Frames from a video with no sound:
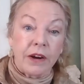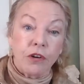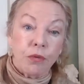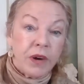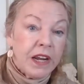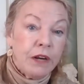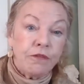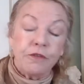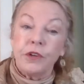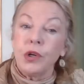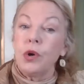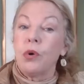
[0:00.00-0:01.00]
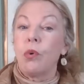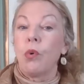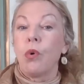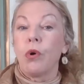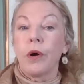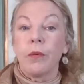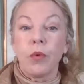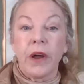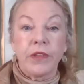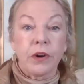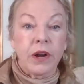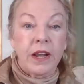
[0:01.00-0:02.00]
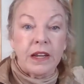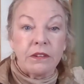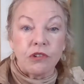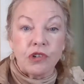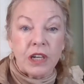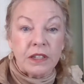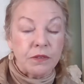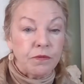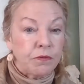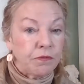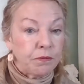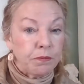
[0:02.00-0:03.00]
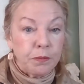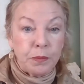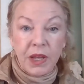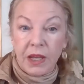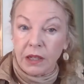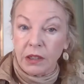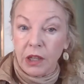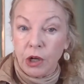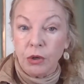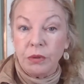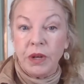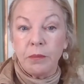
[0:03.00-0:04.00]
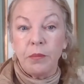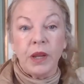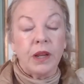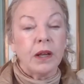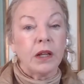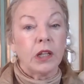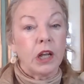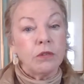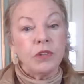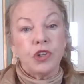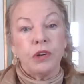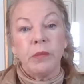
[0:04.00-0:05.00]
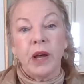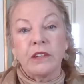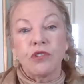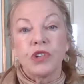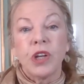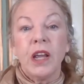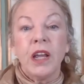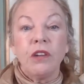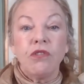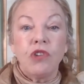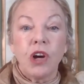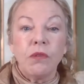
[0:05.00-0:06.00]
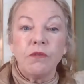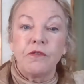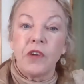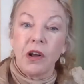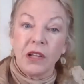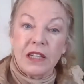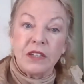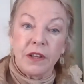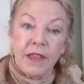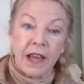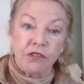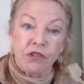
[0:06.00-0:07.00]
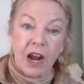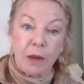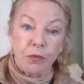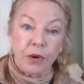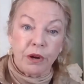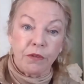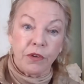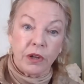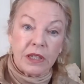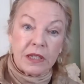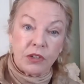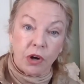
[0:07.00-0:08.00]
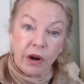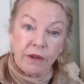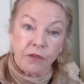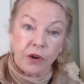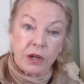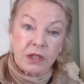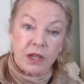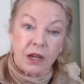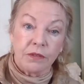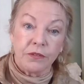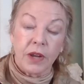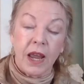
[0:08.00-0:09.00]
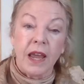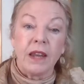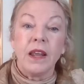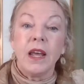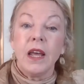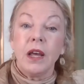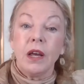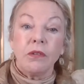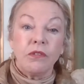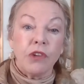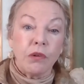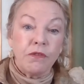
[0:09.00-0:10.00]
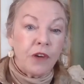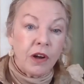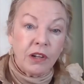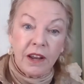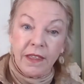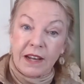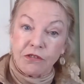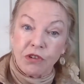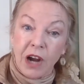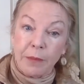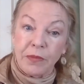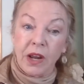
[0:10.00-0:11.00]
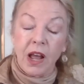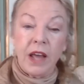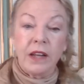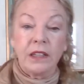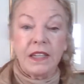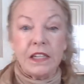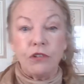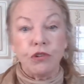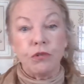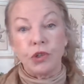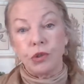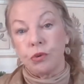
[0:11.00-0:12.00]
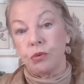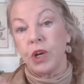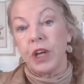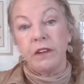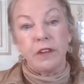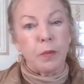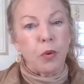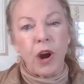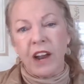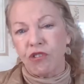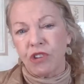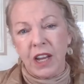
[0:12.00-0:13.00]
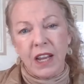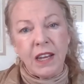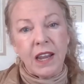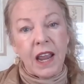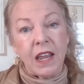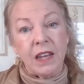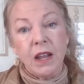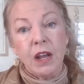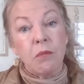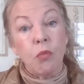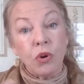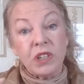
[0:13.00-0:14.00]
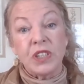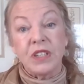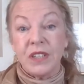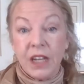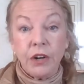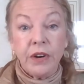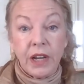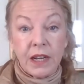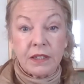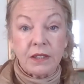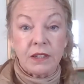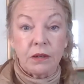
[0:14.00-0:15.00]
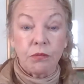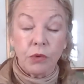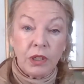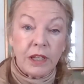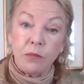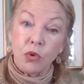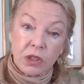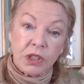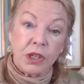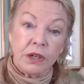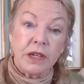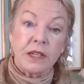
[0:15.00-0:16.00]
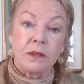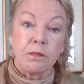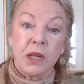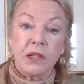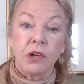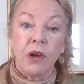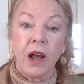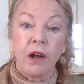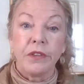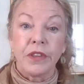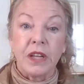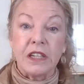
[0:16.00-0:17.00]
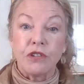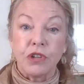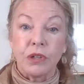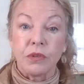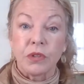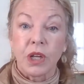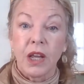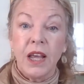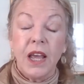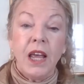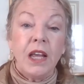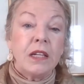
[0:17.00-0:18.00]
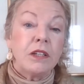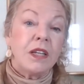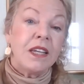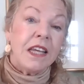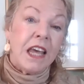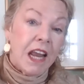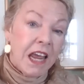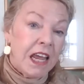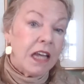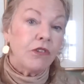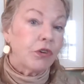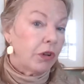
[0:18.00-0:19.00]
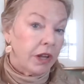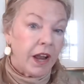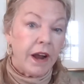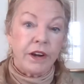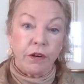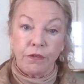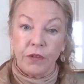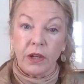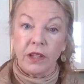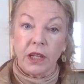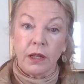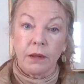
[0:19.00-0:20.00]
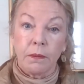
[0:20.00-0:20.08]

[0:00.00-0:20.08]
grief, or whether it is just being alone too much, don't fall into that trap where you're feeling sorry for yourself. And don't fall into that trap that kind of leads you to depression and more serious, really more serious mental health issues. Get a handle on how you're feeling.